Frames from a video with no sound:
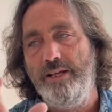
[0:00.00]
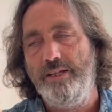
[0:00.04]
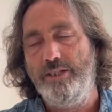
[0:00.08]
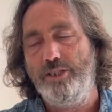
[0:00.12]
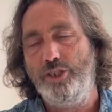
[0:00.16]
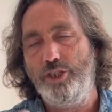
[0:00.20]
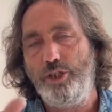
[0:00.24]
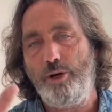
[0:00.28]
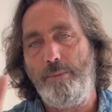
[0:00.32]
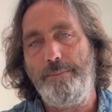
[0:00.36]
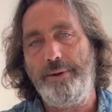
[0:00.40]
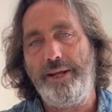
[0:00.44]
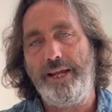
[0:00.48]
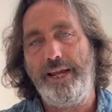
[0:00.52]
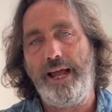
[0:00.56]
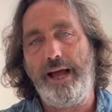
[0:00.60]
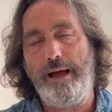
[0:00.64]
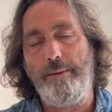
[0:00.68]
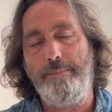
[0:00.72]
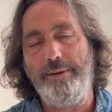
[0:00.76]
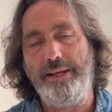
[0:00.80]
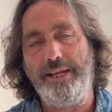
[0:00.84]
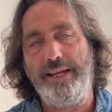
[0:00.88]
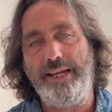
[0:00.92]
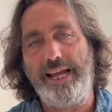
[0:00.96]
chopping it
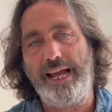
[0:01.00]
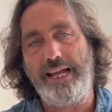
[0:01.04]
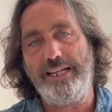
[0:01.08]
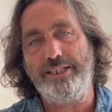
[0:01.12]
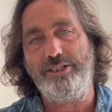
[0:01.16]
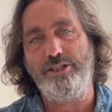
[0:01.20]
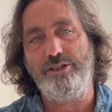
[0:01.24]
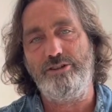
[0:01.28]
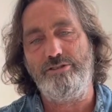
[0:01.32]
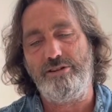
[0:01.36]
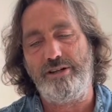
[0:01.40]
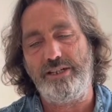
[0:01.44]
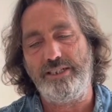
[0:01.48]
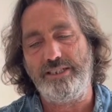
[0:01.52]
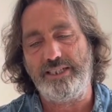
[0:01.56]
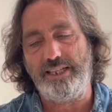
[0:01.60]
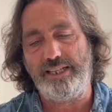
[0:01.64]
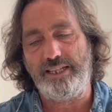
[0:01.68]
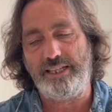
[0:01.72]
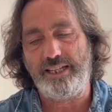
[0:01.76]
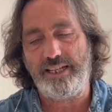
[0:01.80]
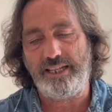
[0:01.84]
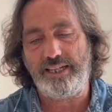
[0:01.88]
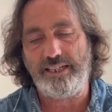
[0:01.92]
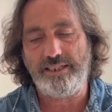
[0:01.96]
up and
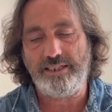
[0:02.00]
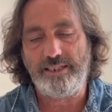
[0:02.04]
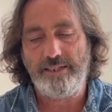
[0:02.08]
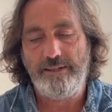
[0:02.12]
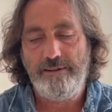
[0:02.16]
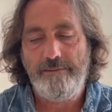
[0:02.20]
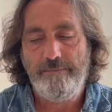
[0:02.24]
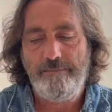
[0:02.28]
categorizing things.